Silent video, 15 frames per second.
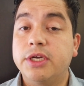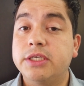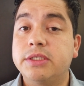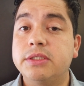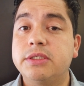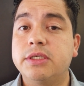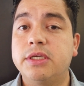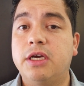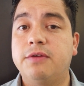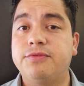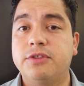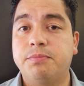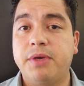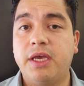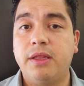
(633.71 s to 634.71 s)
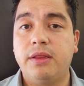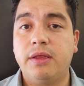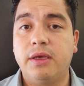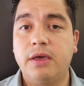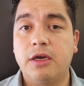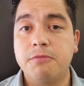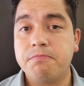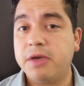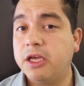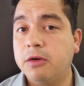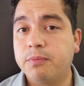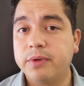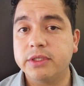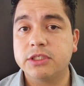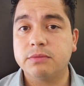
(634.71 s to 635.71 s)
isn't enough to pay the
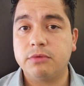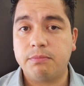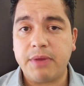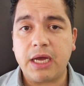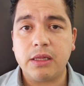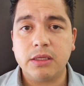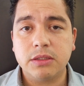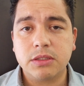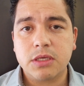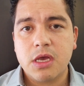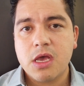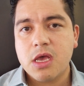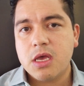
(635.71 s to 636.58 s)
unpaid principal balance,